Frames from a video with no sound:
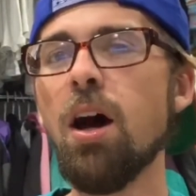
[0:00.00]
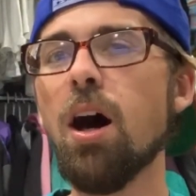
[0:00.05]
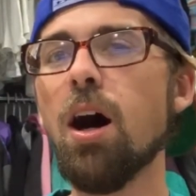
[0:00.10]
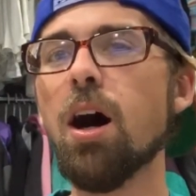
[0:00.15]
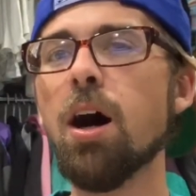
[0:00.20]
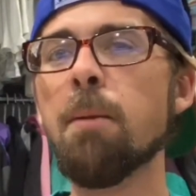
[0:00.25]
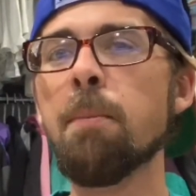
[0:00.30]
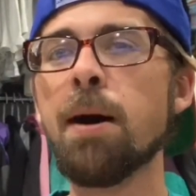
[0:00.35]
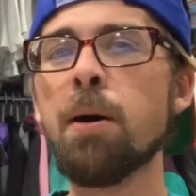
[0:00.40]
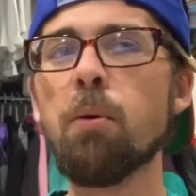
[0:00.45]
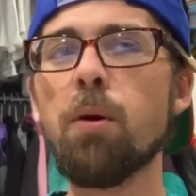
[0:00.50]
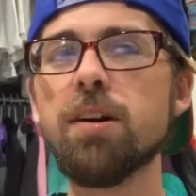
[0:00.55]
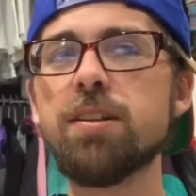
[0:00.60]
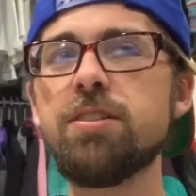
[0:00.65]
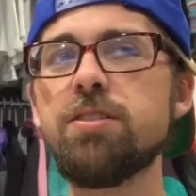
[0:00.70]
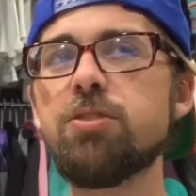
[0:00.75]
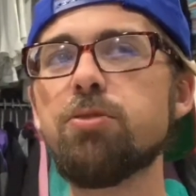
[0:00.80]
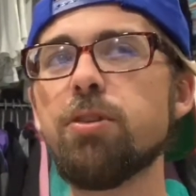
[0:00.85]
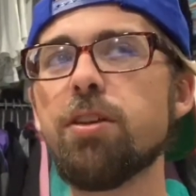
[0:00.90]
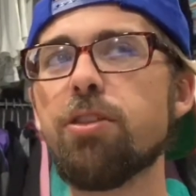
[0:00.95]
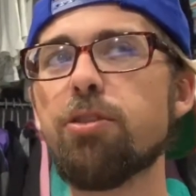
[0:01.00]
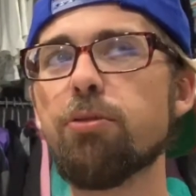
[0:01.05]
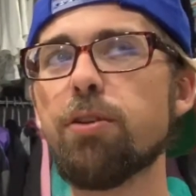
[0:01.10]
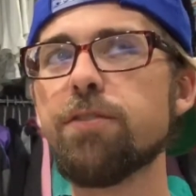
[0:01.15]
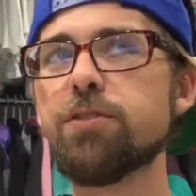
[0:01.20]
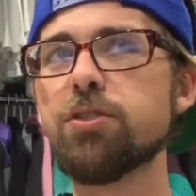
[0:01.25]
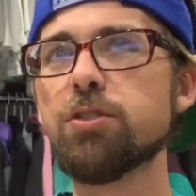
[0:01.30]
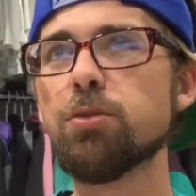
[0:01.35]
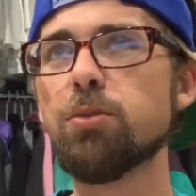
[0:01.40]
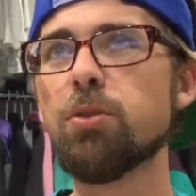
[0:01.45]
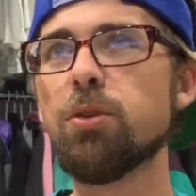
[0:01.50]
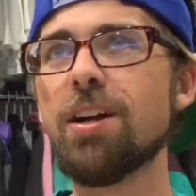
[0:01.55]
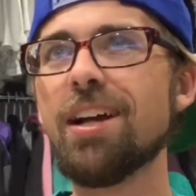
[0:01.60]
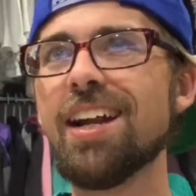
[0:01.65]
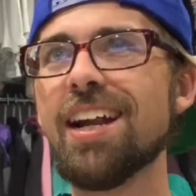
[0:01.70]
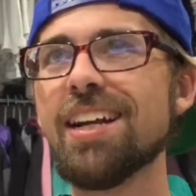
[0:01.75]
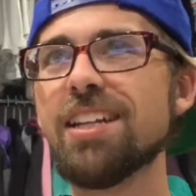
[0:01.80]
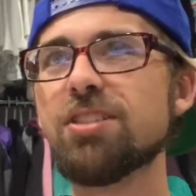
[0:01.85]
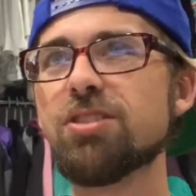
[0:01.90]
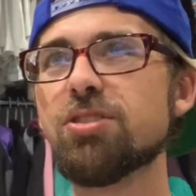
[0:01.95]
I walked into a thrift store
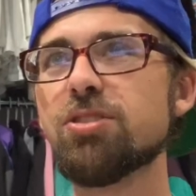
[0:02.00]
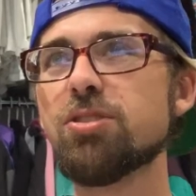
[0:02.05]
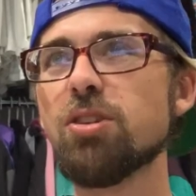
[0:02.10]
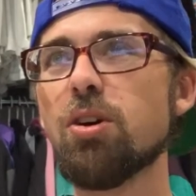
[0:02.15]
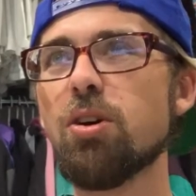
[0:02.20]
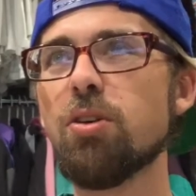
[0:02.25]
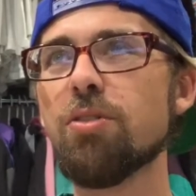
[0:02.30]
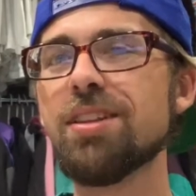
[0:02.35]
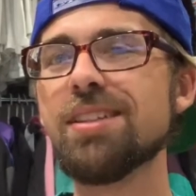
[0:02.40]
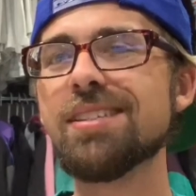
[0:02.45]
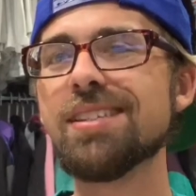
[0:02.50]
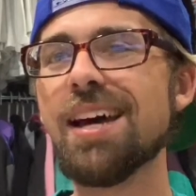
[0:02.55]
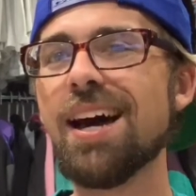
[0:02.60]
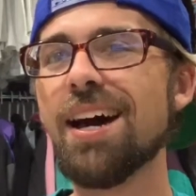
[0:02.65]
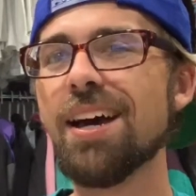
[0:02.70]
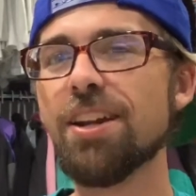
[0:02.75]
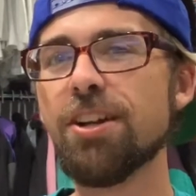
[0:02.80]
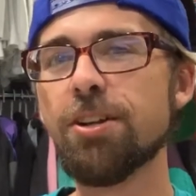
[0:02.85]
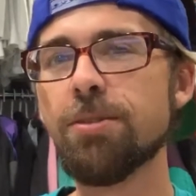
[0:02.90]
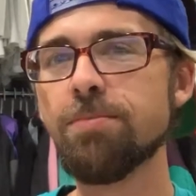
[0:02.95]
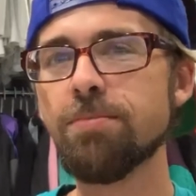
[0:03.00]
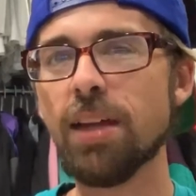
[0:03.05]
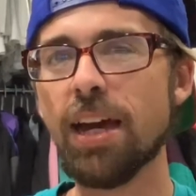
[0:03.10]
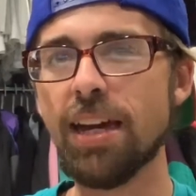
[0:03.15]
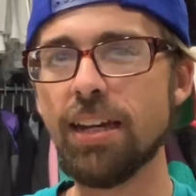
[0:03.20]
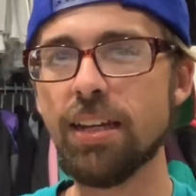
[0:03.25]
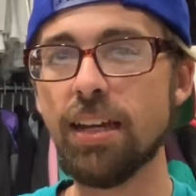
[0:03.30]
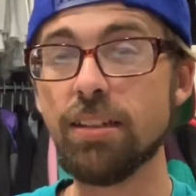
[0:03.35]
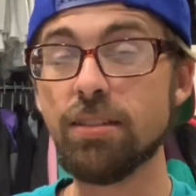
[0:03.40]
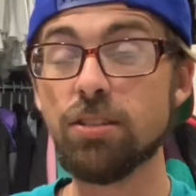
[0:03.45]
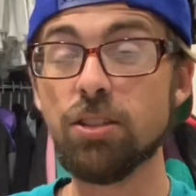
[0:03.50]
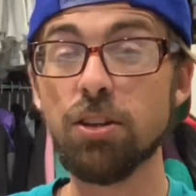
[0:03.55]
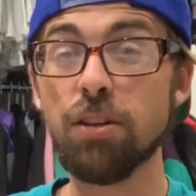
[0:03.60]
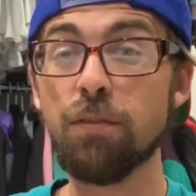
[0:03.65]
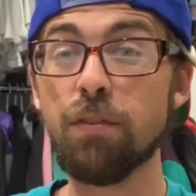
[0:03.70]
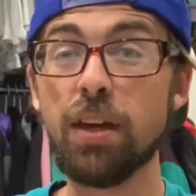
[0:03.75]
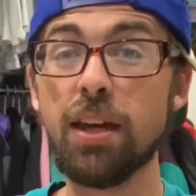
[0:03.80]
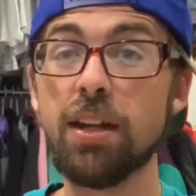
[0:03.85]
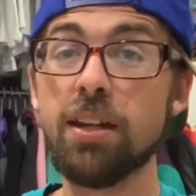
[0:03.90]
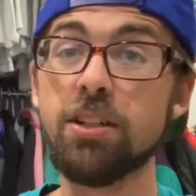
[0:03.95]
and I saw this item. I took
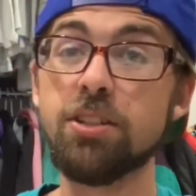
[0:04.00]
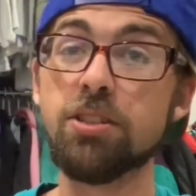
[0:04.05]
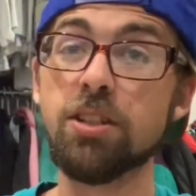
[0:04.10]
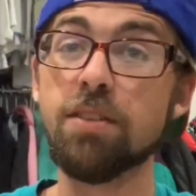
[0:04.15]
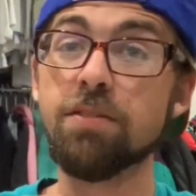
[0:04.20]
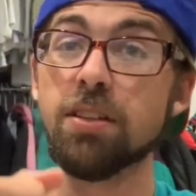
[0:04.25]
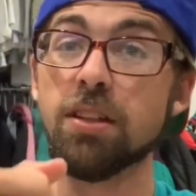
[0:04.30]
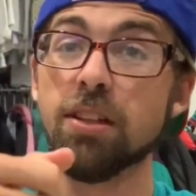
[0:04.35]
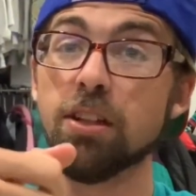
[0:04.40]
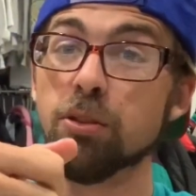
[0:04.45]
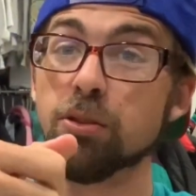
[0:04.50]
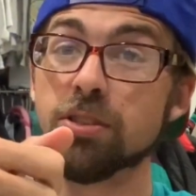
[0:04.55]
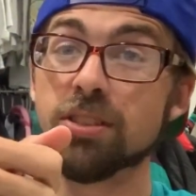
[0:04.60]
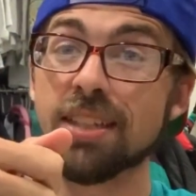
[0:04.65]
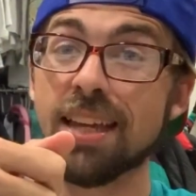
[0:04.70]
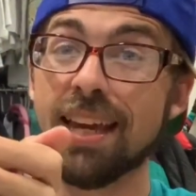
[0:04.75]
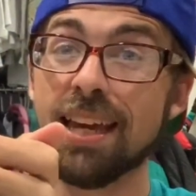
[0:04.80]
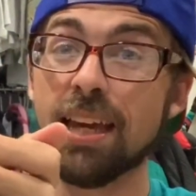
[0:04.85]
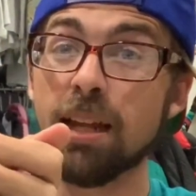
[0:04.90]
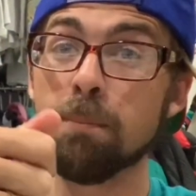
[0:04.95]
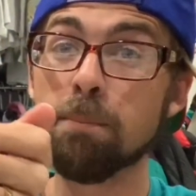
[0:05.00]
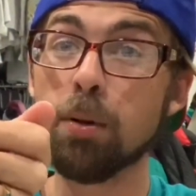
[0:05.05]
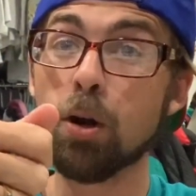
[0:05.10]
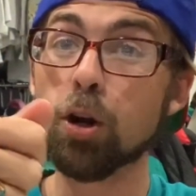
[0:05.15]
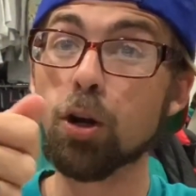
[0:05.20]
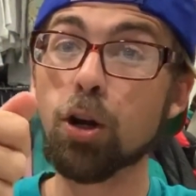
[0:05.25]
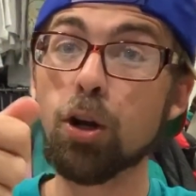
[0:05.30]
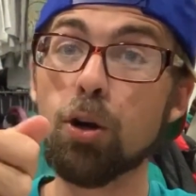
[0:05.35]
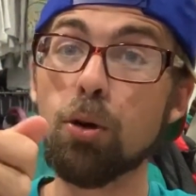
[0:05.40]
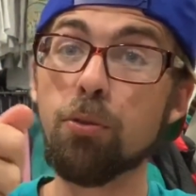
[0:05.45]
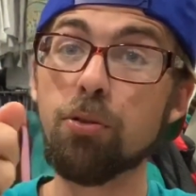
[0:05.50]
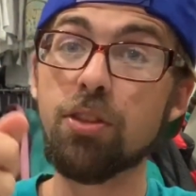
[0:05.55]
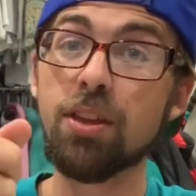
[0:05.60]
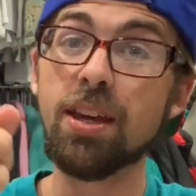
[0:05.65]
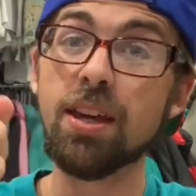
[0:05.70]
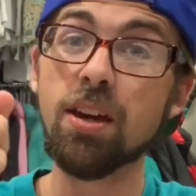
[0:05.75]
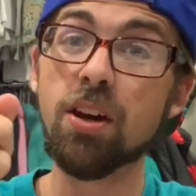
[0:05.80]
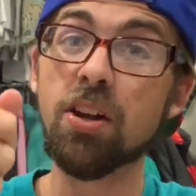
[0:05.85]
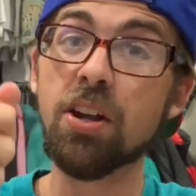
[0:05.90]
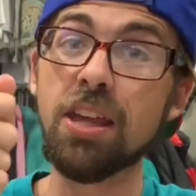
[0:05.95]
advantage of the little scan barcode
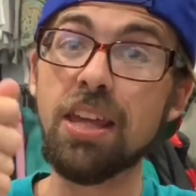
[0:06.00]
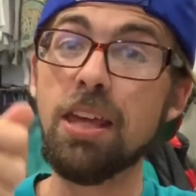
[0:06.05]
thing on